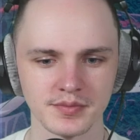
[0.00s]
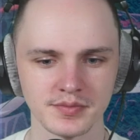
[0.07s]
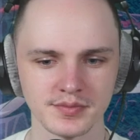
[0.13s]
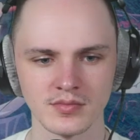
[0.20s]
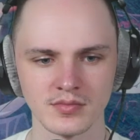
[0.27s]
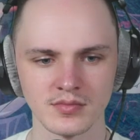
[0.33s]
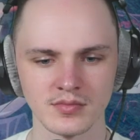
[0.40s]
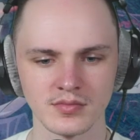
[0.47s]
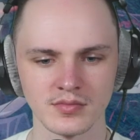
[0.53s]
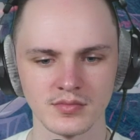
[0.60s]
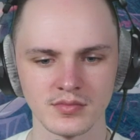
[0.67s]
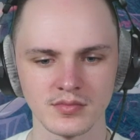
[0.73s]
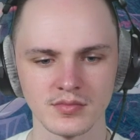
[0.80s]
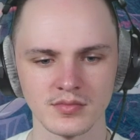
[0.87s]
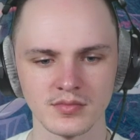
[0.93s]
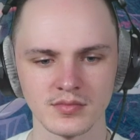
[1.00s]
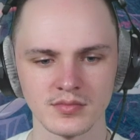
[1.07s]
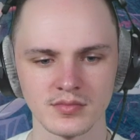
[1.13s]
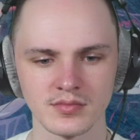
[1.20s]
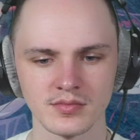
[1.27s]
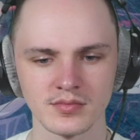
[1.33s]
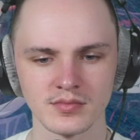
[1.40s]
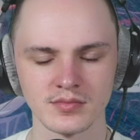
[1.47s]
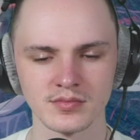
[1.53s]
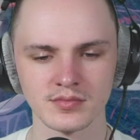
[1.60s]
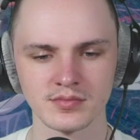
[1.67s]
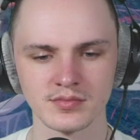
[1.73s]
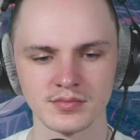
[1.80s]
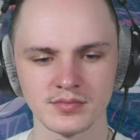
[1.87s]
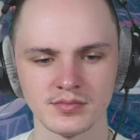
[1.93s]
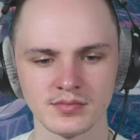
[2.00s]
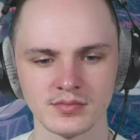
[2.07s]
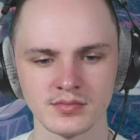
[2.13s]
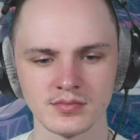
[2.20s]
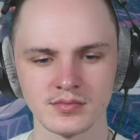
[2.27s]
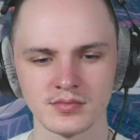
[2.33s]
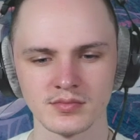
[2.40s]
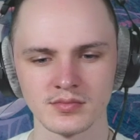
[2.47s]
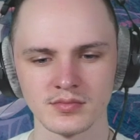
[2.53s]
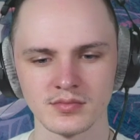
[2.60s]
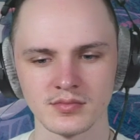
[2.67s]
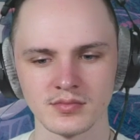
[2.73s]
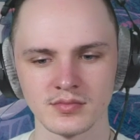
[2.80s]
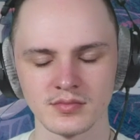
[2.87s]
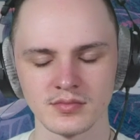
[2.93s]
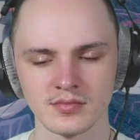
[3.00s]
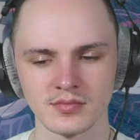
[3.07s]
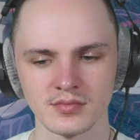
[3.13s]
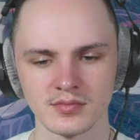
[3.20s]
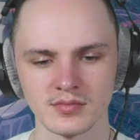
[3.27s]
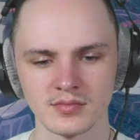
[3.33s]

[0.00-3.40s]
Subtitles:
(no one is talking)